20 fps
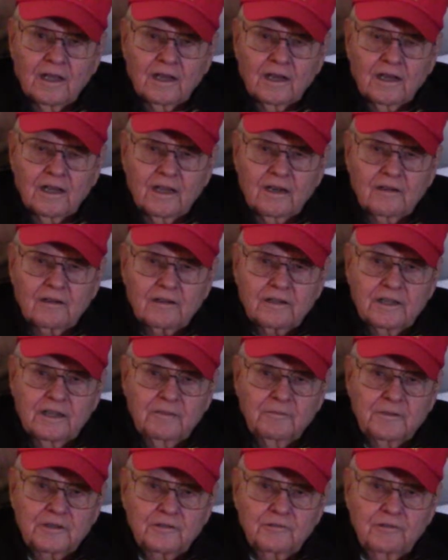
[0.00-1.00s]
Letter
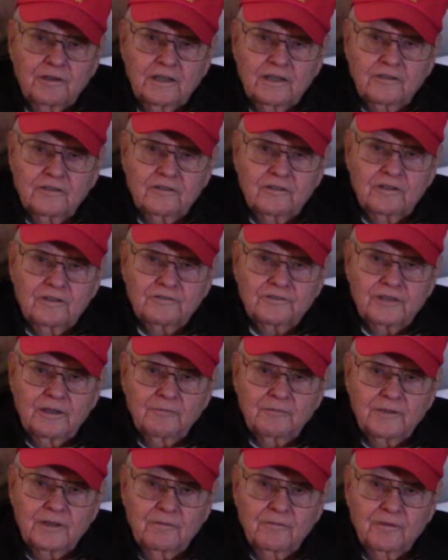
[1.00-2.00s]
came the 23rd of
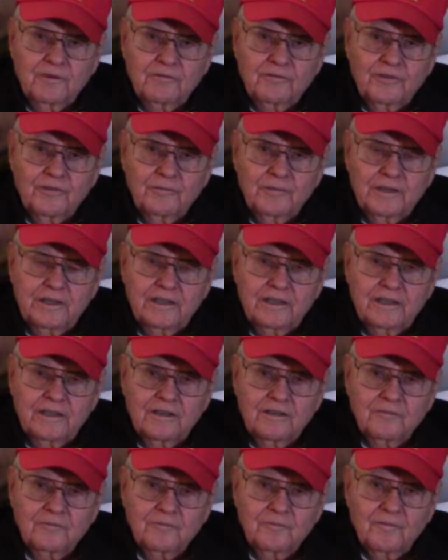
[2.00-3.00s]
September for me,
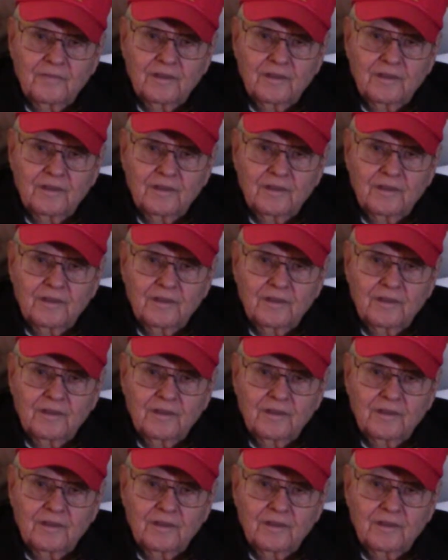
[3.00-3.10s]
and